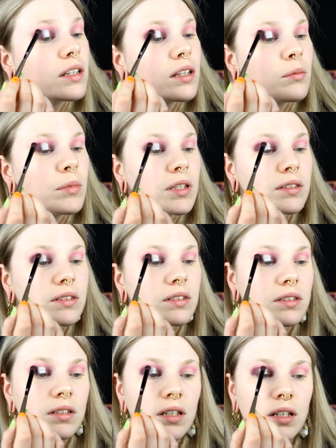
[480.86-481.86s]
a little
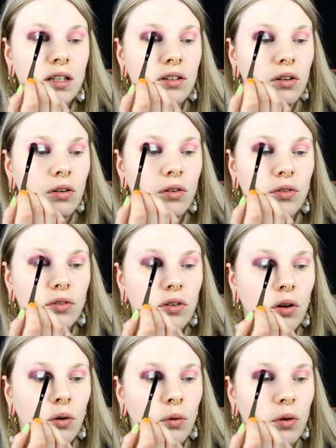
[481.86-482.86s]
bit and
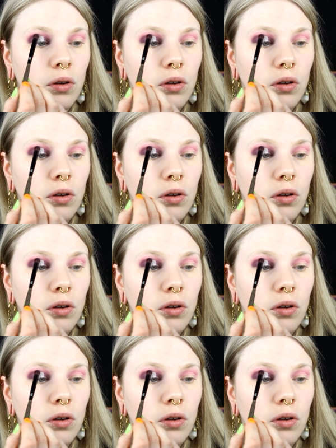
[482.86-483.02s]
also